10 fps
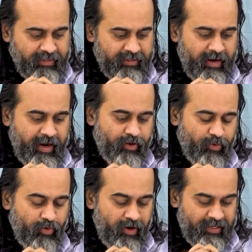the tight
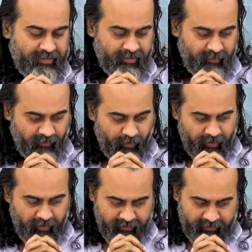hold has
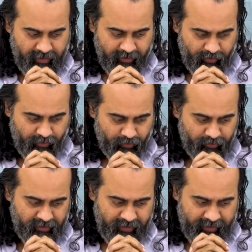somewhat started to
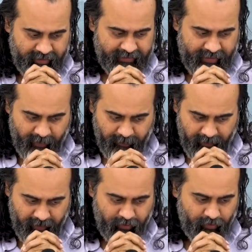loosen and has helped
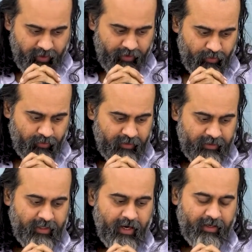me to get over
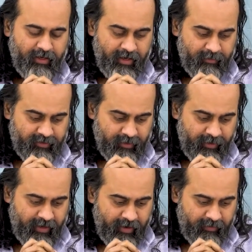the dark times in
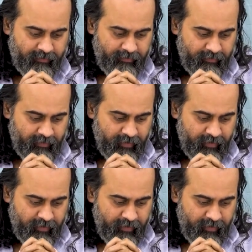my life.